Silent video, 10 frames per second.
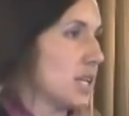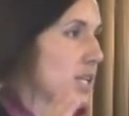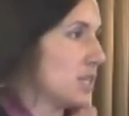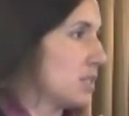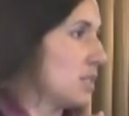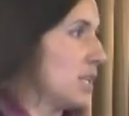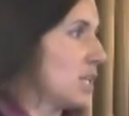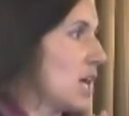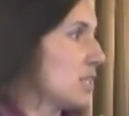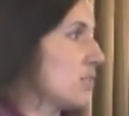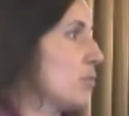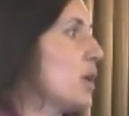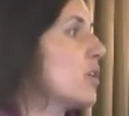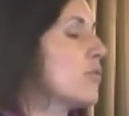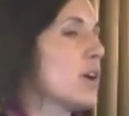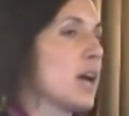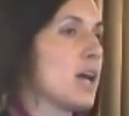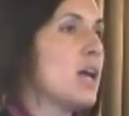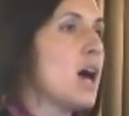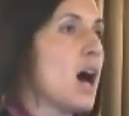like an existing glass of milk for
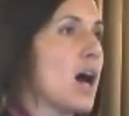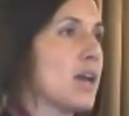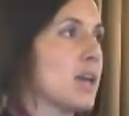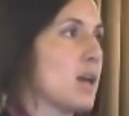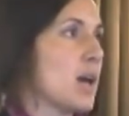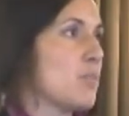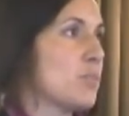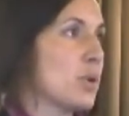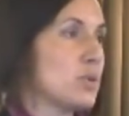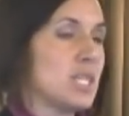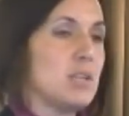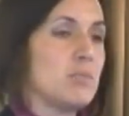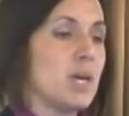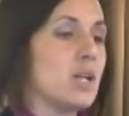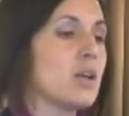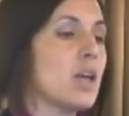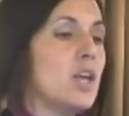a high protein milk.